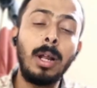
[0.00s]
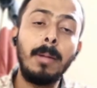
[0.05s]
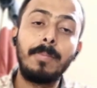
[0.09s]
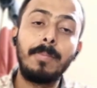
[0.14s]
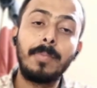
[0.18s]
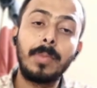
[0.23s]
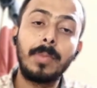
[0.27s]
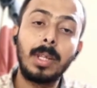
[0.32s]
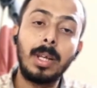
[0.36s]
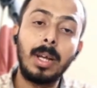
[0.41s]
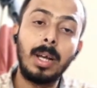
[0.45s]

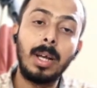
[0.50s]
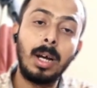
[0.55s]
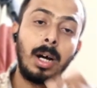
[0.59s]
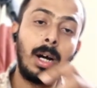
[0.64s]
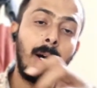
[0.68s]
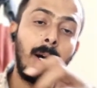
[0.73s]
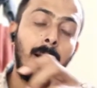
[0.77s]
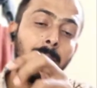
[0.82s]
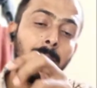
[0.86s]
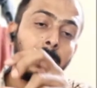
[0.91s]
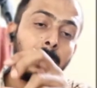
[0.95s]
for
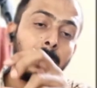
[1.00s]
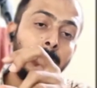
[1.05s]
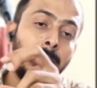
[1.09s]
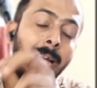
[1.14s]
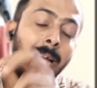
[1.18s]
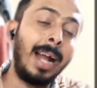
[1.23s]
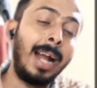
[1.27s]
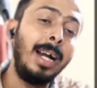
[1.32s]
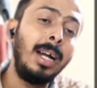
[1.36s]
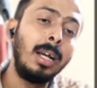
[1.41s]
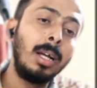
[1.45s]

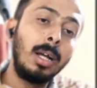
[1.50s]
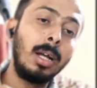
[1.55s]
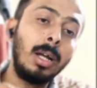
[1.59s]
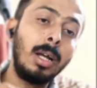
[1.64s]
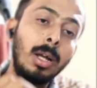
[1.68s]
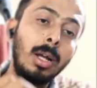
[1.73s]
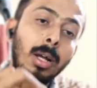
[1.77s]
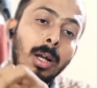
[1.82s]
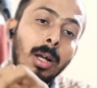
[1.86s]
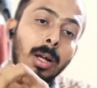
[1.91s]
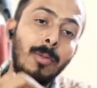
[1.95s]
side
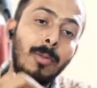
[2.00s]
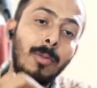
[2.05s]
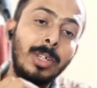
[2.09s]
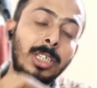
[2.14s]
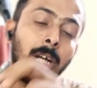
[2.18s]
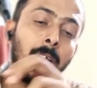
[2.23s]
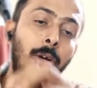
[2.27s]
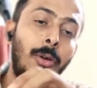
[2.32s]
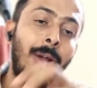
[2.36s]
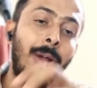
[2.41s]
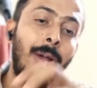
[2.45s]

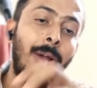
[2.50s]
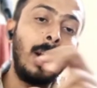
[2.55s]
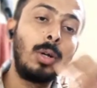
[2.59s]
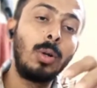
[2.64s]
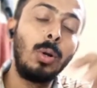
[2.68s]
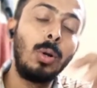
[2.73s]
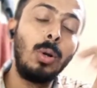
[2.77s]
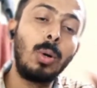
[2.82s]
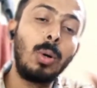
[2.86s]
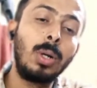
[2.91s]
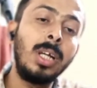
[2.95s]
which are
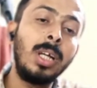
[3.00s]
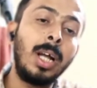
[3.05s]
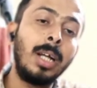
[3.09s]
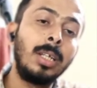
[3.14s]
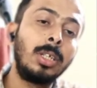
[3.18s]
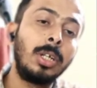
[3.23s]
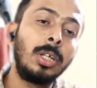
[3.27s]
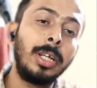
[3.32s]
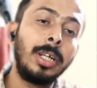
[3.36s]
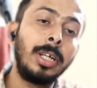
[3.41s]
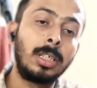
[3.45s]
trying to load
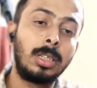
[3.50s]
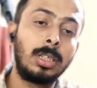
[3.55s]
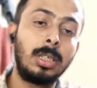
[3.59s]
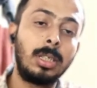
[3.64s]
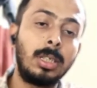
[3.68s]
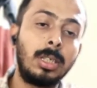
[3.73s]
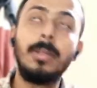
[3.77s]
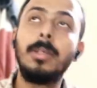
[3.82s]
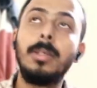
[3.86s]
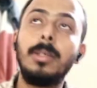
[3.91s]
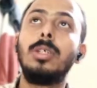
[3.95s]
the
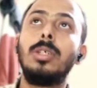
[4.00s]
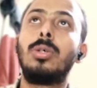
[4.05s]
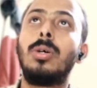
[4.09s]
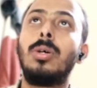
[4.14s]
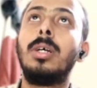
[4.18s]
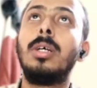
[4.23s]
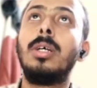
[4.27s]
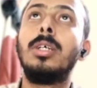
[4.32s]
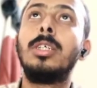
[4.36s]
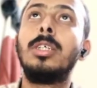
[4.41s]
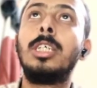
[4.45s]
Nginx.
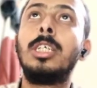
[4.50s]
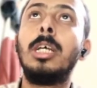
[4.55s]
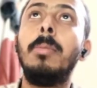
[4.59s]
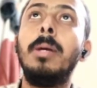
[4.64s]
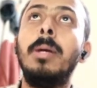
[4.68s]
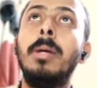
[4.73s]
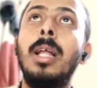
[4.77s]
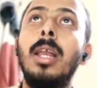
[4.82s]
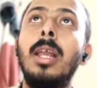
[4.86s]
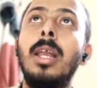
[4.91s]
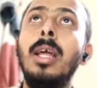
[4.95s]
So
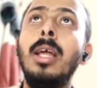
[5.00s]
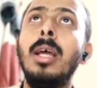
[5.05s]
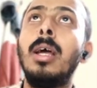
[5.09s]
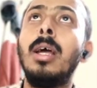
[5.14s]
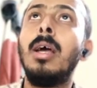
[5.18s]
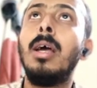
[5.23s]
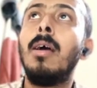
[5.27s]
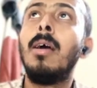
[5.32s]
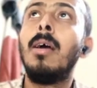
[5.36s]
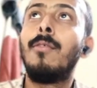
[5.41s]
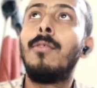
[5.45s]

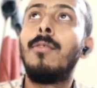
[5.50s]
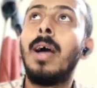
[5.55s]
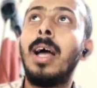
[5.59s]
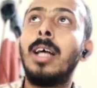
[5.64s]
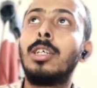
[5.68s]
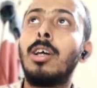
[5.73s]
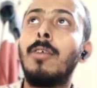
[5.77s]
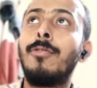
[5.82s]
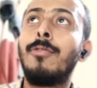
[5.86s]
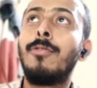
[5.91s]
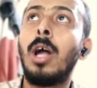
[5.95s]
similarly,
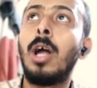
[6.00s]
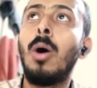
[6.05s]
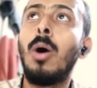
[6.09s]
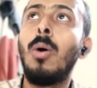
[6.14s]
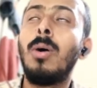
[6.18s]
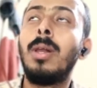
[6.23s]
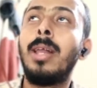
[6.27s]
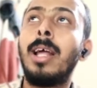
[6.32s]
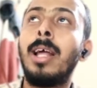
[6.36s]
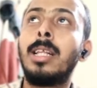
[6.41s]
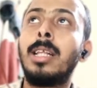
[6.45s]
as of
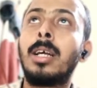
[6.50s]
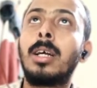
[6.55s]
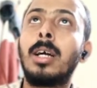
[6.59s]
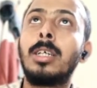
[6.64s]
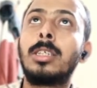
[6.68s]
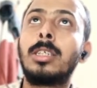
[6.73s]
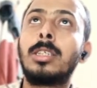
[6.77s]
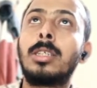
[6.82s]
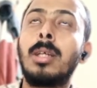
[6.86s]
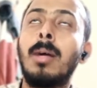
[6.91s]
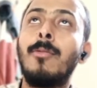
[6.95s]
now, like
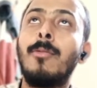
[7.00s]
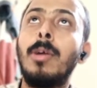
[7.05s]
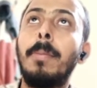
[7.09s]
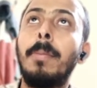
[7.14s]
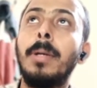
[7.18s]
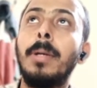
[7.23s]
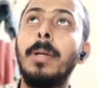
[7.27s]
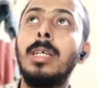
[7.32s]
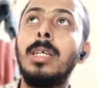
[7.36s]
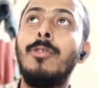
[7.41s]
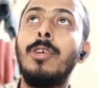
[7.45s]
the
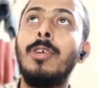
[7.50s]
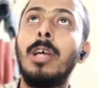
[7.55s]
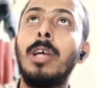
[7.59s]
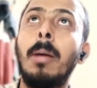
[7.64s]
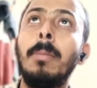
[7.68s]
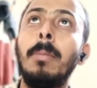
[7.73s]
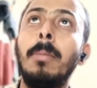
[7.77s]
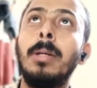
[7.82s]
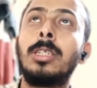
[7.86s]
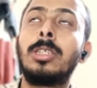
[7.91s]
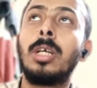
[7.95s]
custom VPC
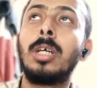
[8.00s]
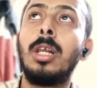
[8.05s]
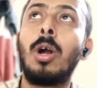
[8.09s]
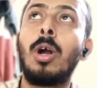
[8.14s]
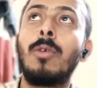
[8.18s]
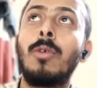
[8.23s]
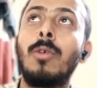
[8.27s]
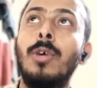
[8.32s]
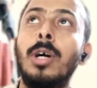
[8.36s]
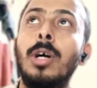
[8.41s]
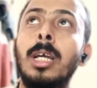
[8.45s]
VM, it's
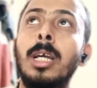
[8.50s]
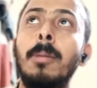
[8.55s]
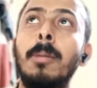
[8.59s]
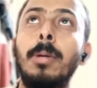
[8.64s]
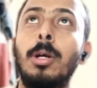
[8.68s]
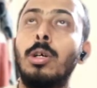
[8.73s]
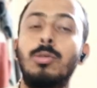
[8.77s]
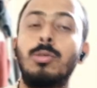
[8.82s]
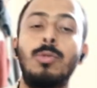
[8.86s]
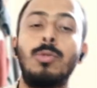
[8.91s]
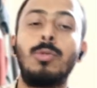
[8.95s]
still not
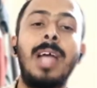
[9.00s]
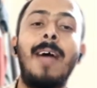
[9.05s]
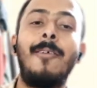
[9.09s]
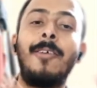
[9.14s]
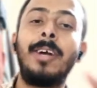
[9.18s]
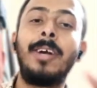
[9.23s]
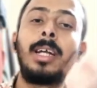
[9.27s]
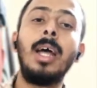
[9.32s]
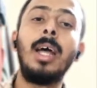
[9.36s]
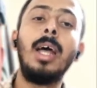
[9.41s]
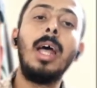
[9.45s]
working because
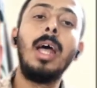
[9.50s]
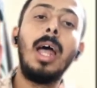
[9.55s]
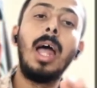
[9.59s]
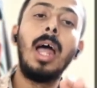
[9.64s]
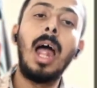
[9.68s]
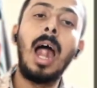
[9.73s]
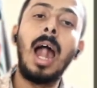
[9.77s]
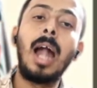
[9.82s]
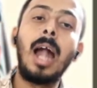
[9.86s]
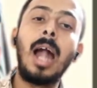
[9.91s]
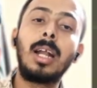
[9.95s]
we haven't
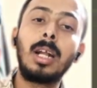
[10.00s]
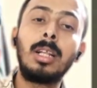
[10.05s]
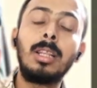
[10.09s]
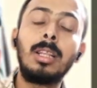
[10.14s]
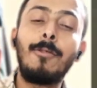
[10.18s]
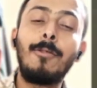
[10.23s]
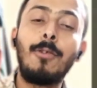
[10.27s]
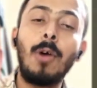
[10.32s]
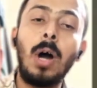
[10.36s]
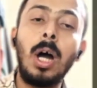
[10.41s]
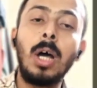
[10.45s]

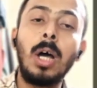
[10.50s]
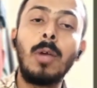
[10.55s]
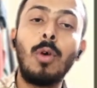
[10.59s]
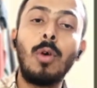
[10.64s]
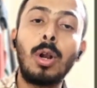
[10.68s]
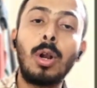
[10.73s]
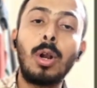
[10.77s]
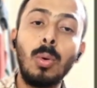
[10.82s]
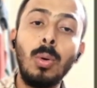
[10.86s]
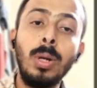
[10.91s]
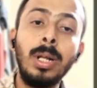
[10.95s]
added the
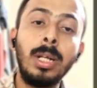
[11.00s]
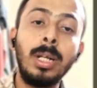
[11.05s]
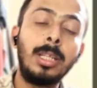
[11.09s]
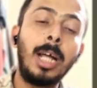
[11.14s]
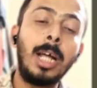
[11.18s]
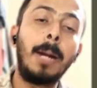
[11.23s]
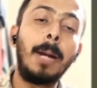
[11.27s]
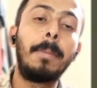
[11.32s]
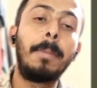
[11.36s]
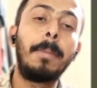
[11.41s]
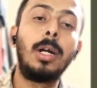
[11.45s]
firewall
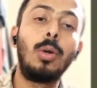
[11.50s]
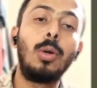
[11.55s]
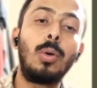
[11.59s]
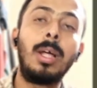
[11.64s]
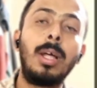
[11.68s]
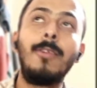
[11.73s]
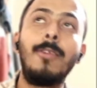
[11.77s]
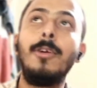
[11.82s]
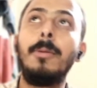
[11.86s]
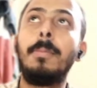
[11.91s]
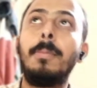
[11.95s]
rule in that
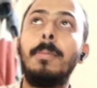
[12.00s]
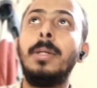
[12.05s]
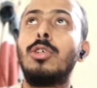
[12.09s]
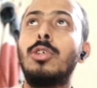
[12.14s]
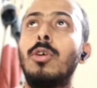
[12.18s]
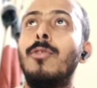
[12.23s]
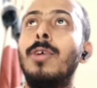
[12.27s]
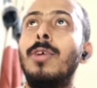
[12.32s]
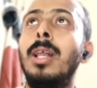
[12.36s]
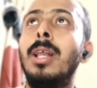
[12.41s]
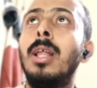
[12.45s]
particular
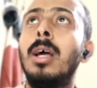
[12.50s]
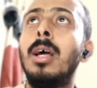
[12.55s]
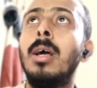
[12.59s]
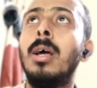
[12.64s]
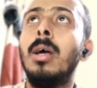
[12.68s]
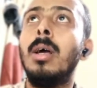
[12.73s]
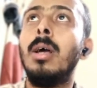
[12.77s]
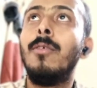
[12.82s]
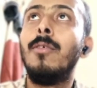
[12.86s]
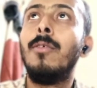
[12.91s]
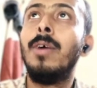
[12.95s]
VP. So
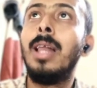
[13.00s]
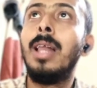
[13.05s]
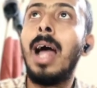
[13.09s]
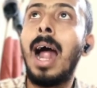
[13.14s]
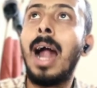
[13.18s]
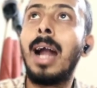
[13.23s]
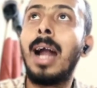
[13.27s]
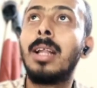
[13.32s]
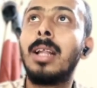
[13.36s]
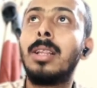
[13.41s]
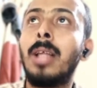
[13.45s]

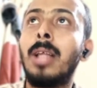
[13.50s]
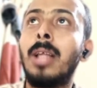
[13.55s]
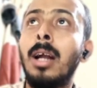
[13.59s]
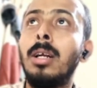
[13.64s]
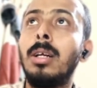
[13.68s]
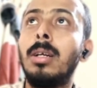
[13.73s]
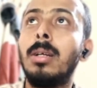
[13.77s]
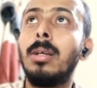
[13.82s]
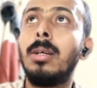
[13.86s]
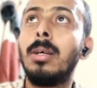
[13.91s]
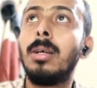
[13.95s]
we'll add
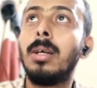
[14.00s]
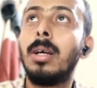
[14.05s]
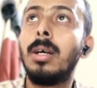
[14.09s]
that